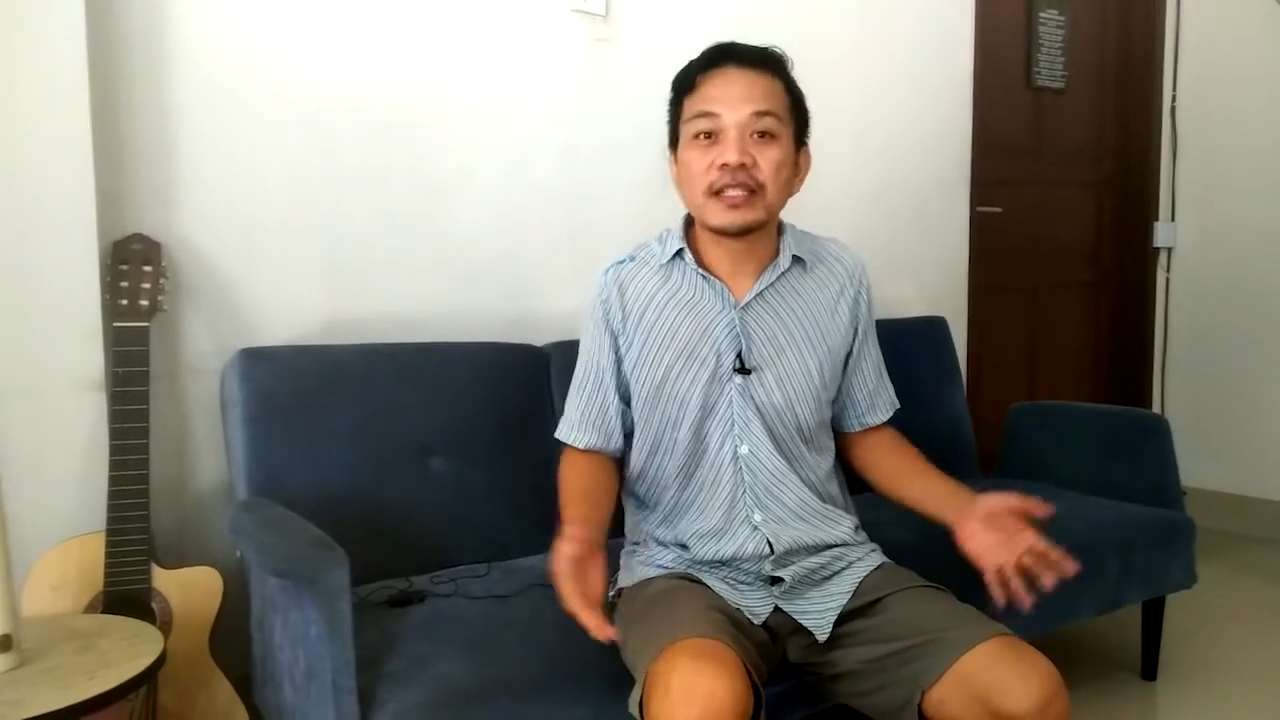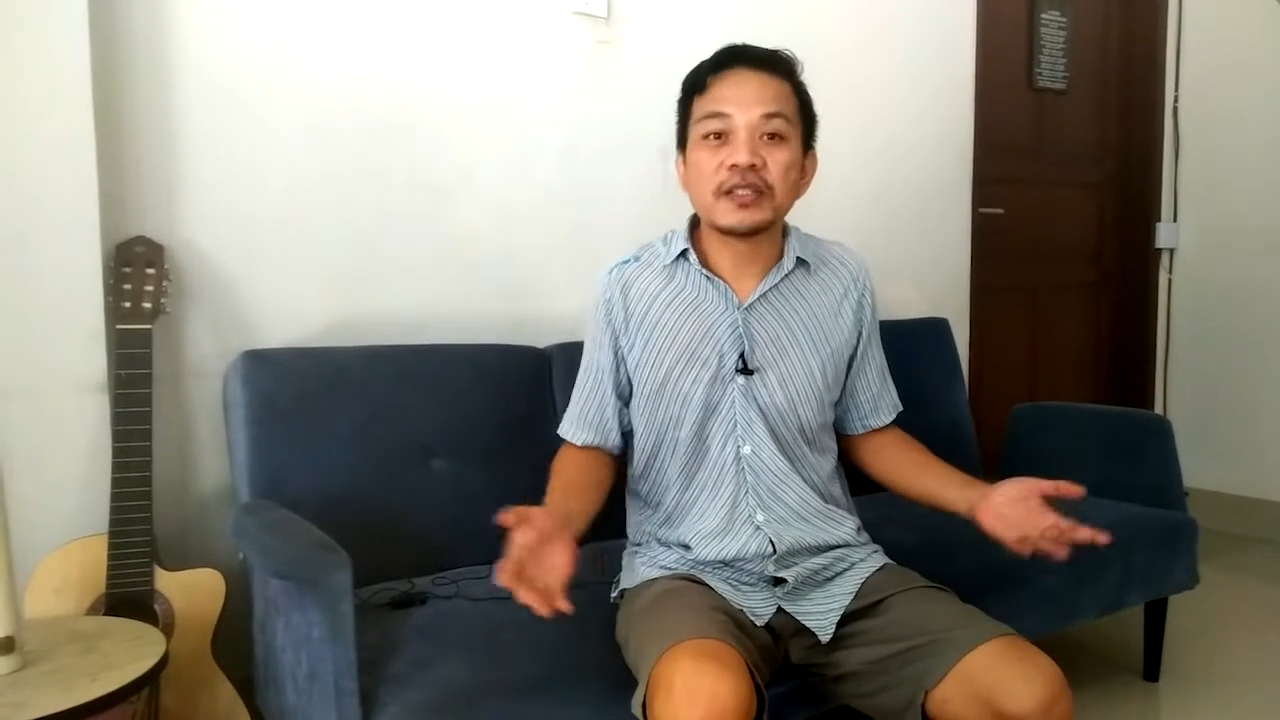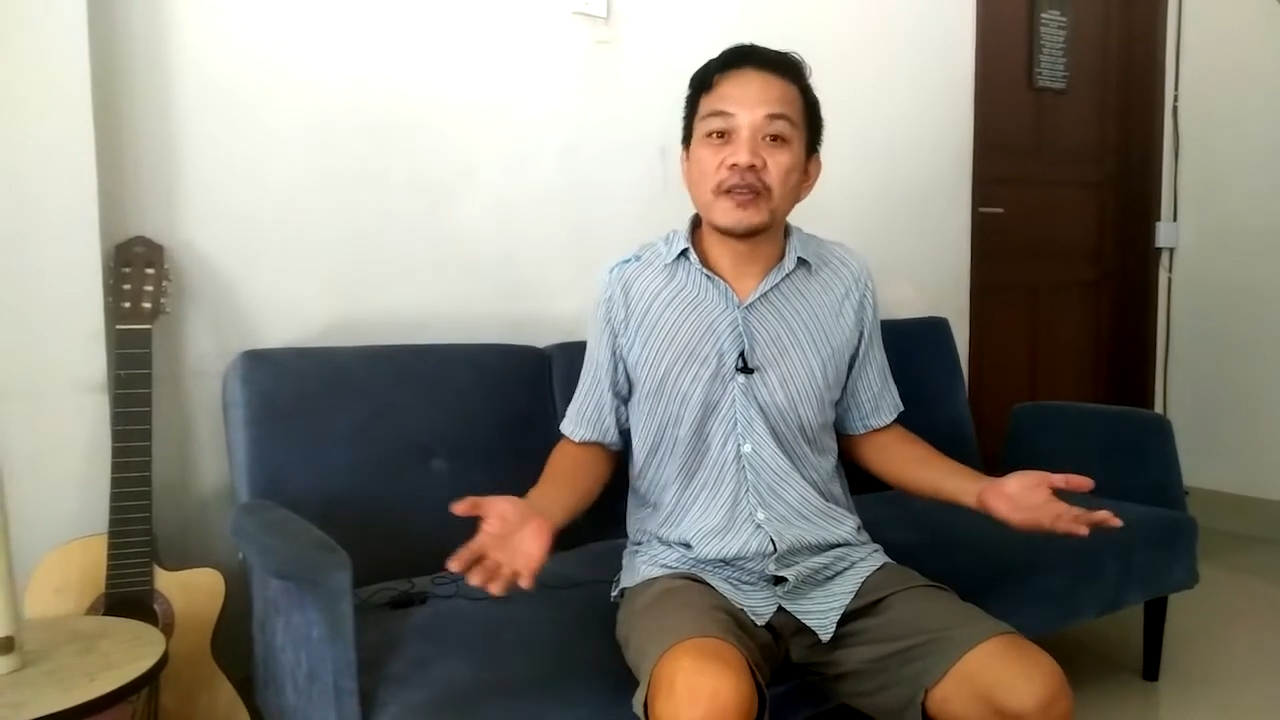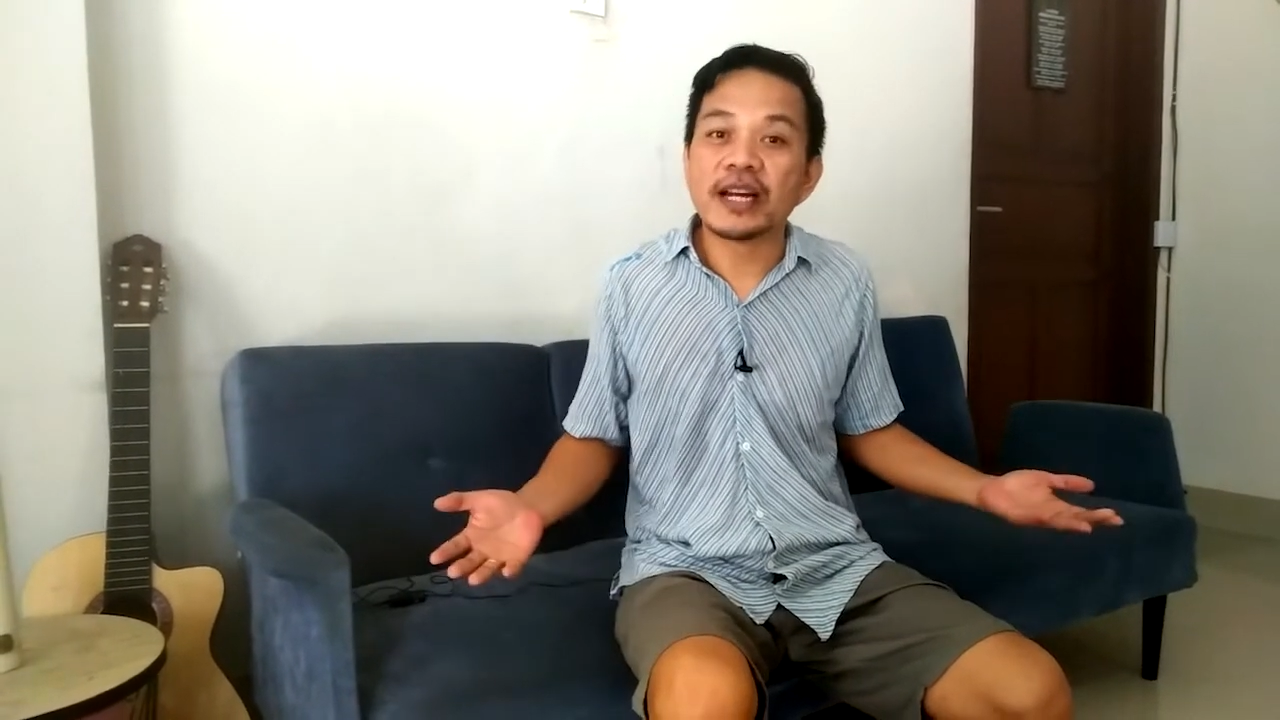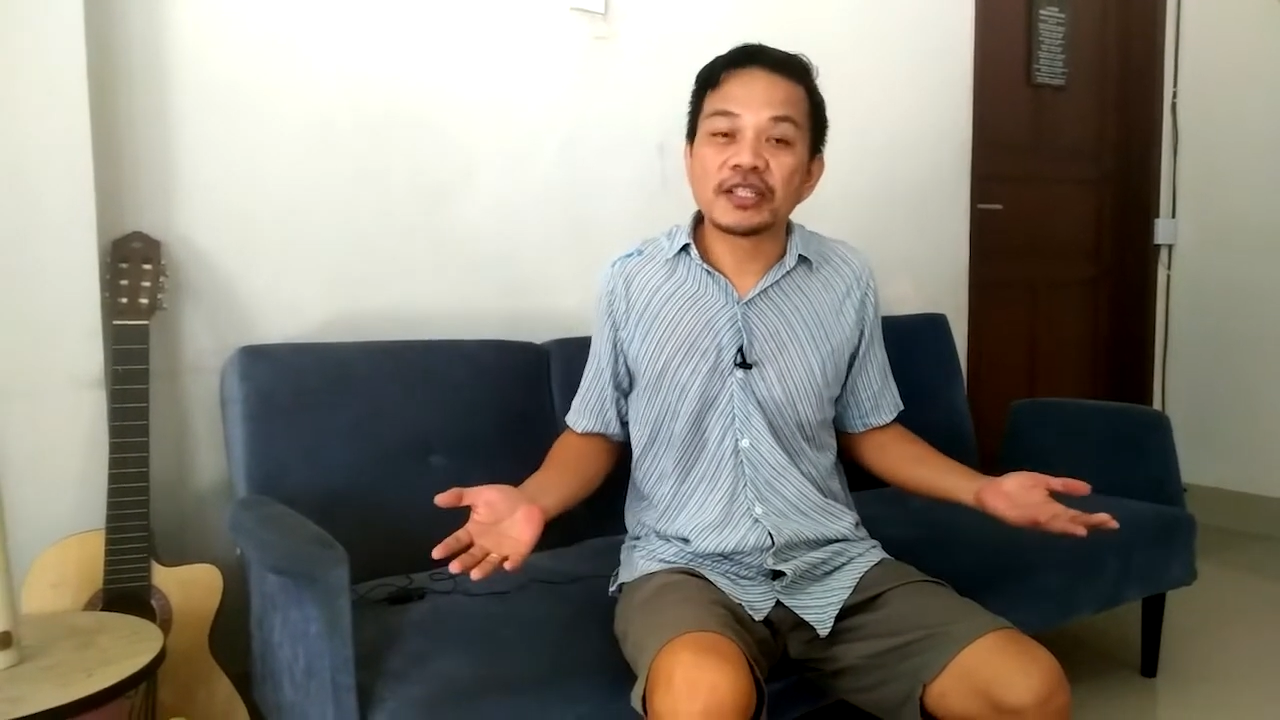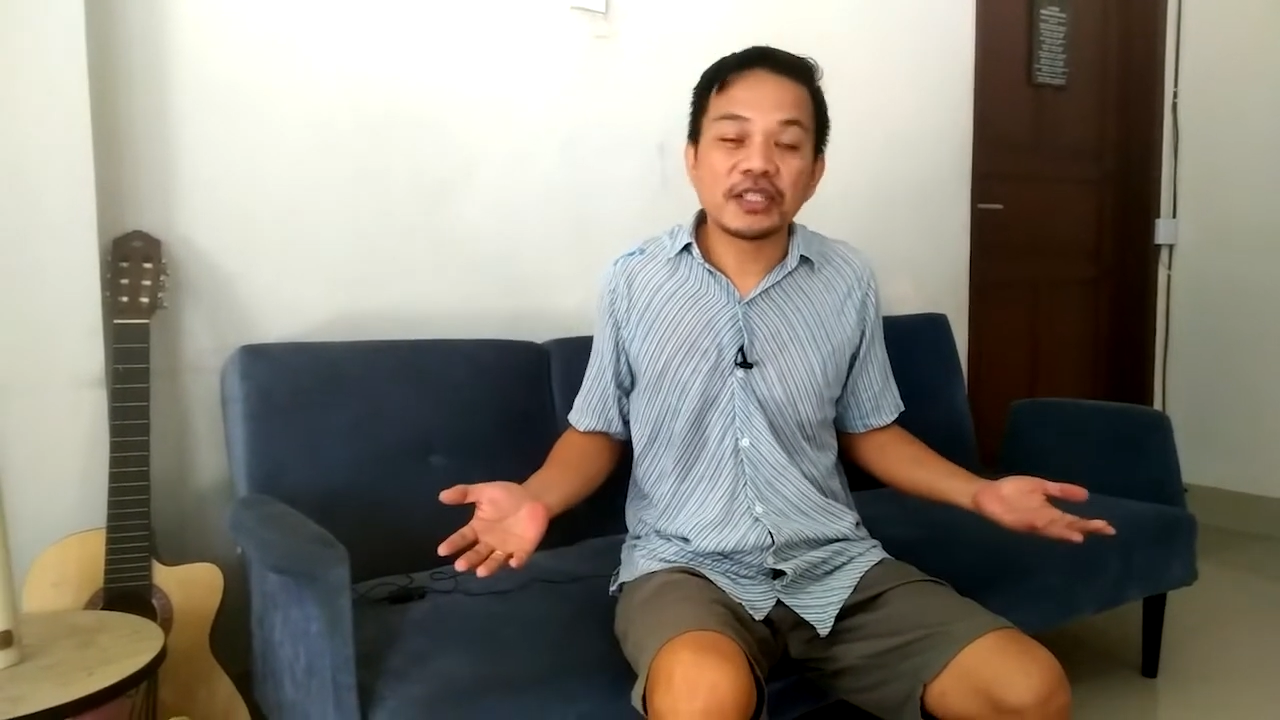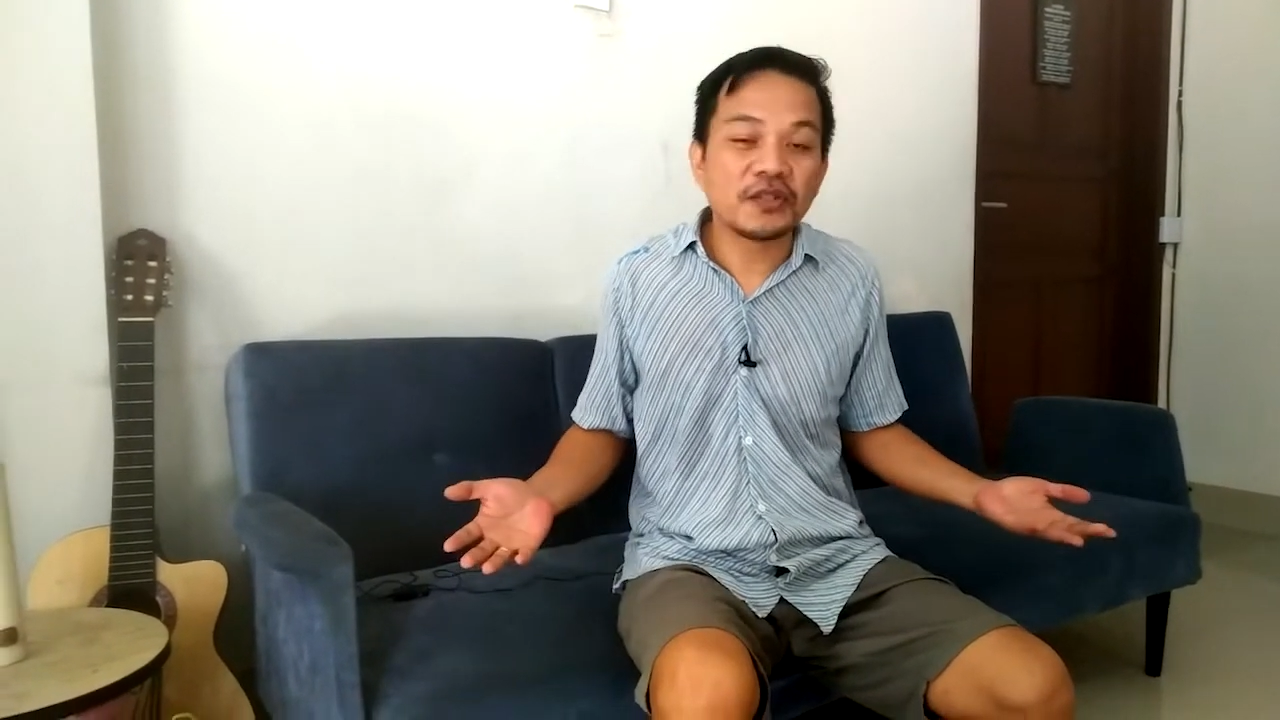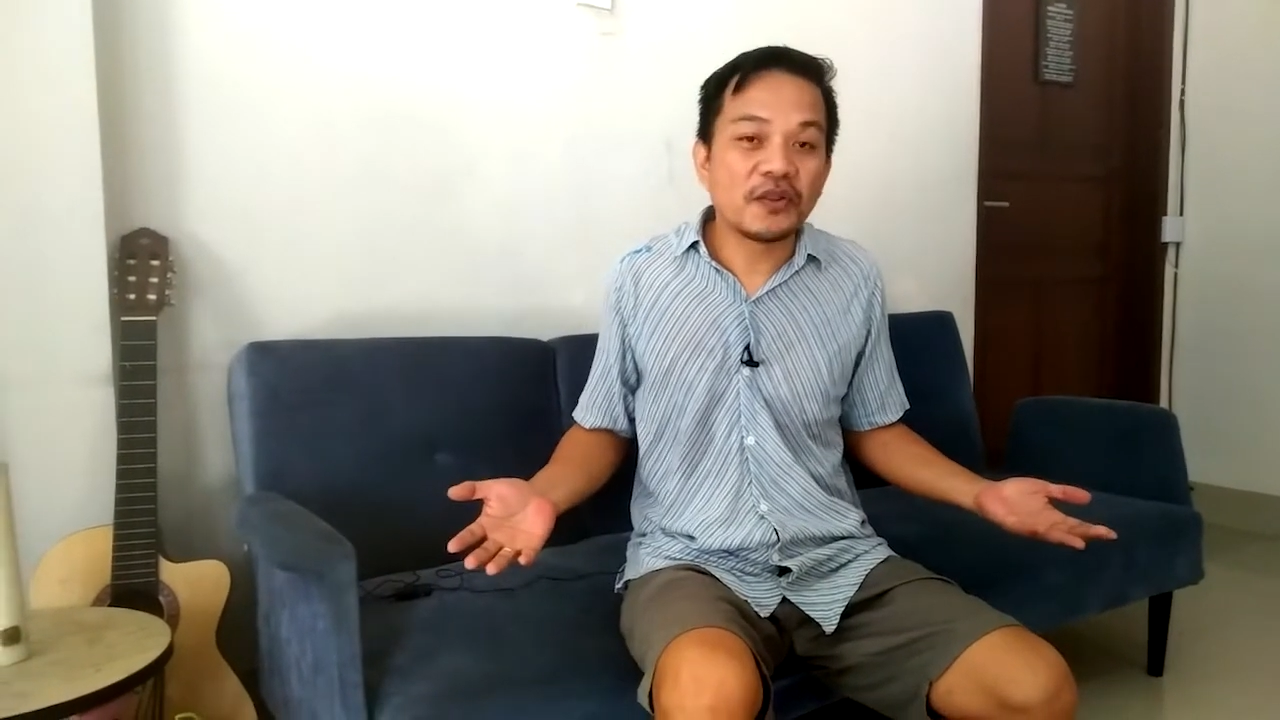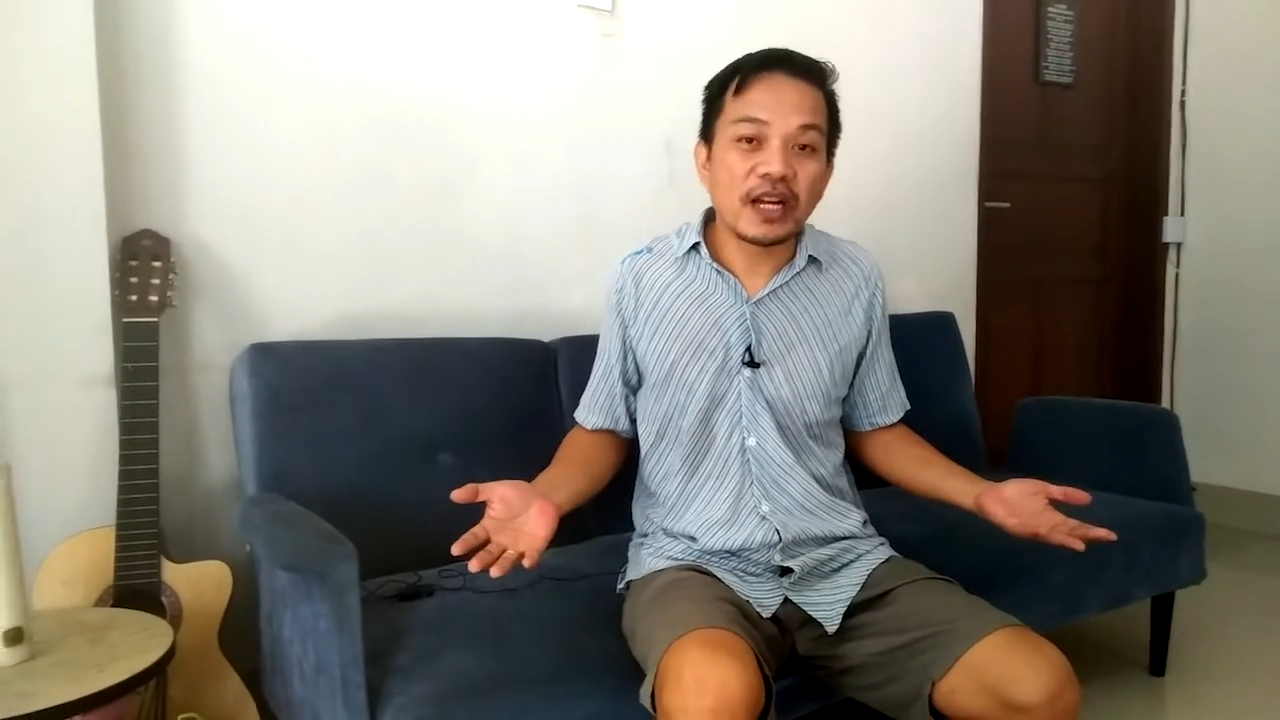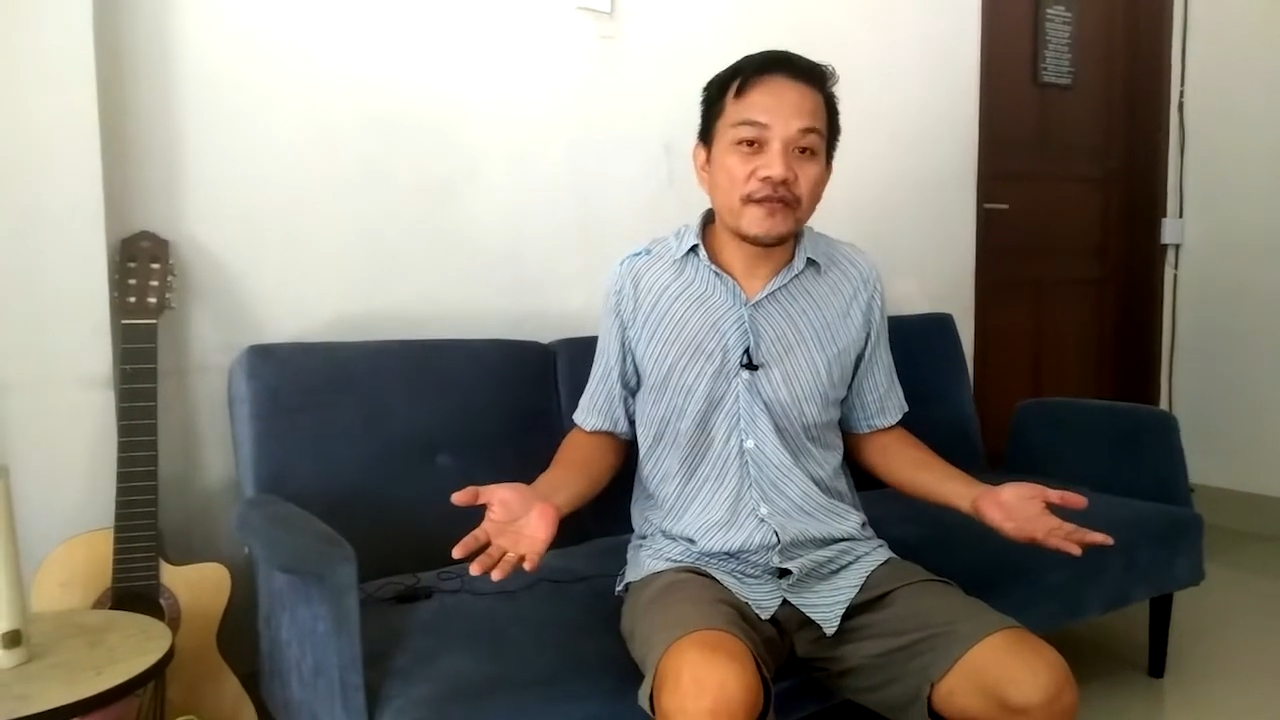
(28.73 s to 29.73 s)
you actually
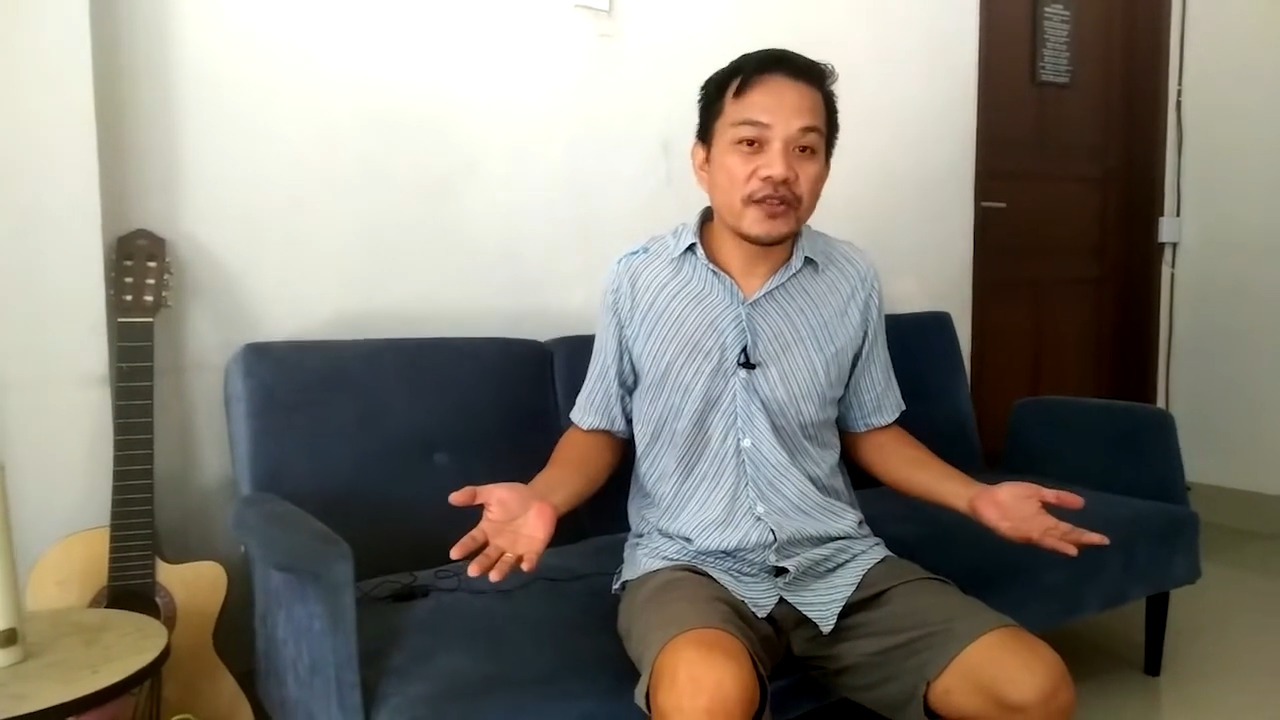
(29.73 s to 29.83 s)
don't have